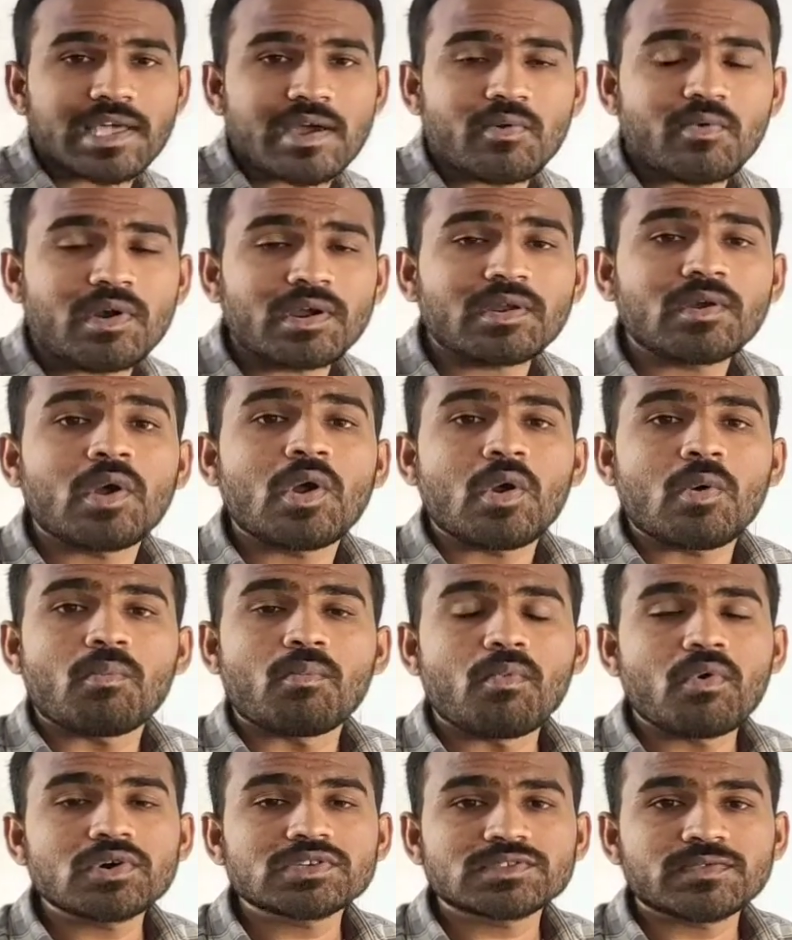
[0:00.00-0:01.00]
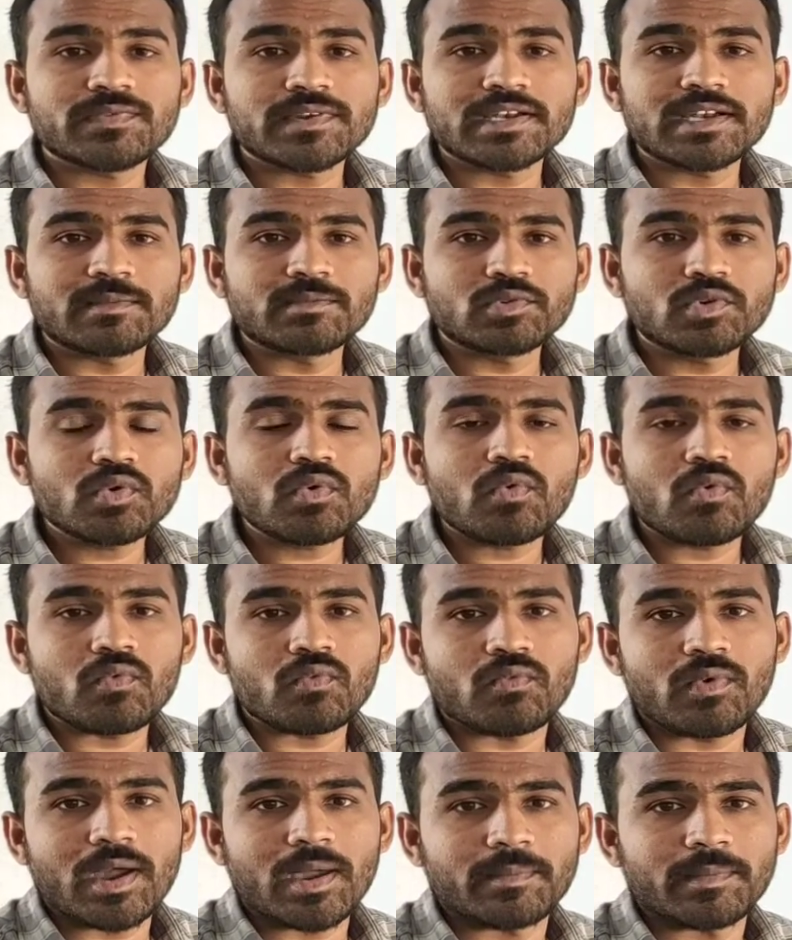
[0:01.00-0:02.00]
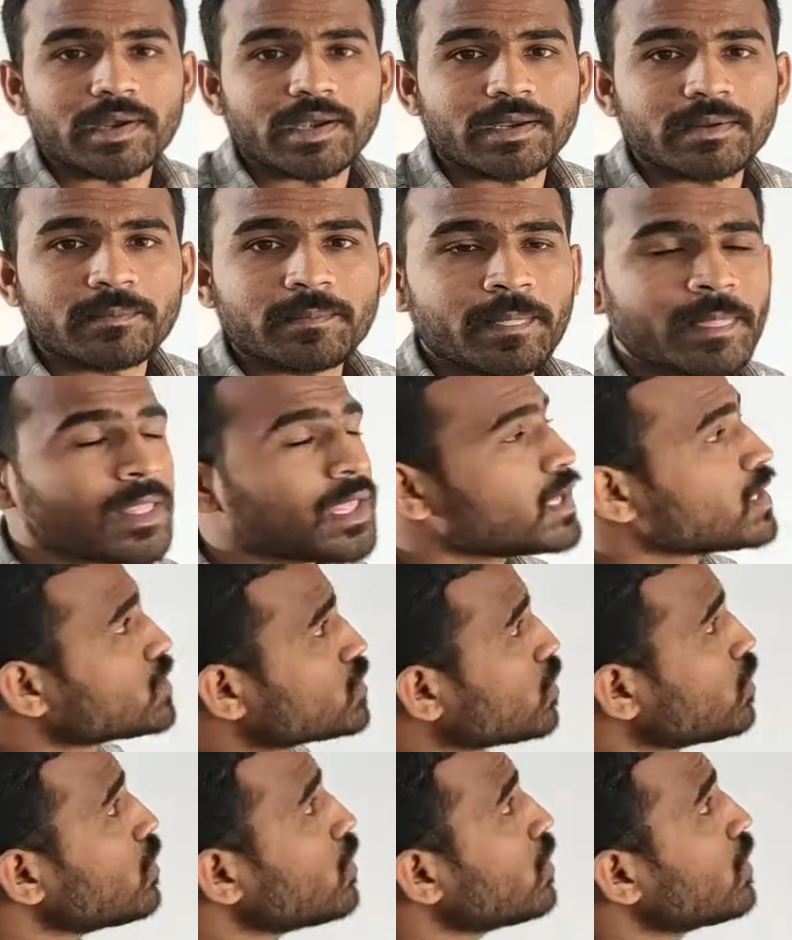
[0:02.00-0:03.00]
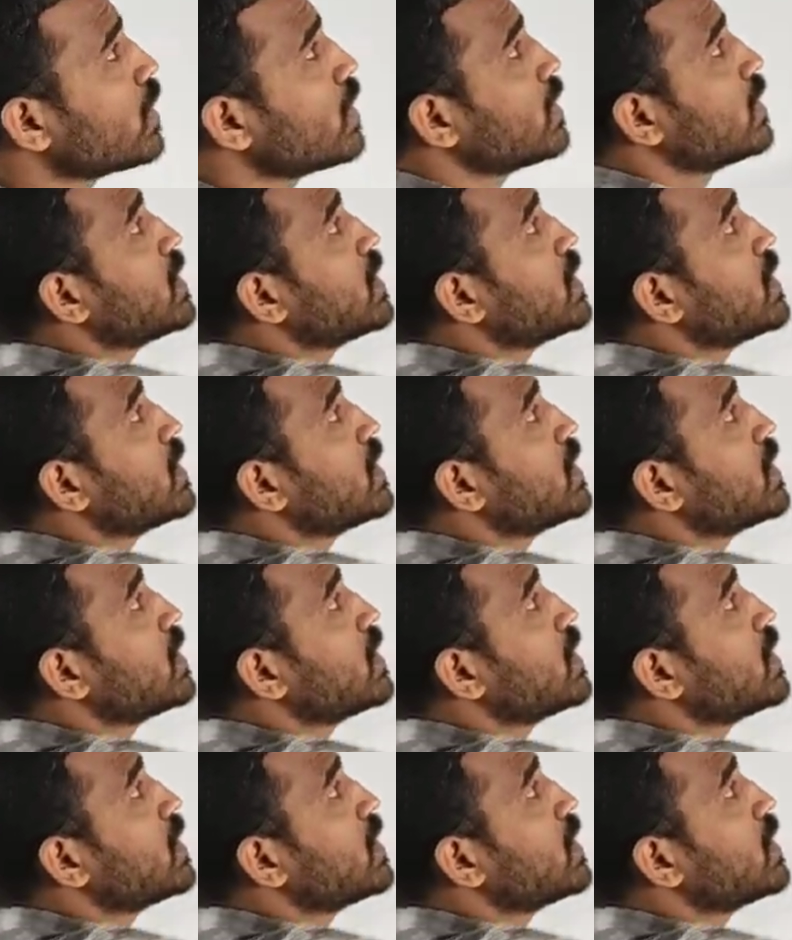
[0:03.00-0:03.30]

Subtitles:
have what most freedom to vibrate. So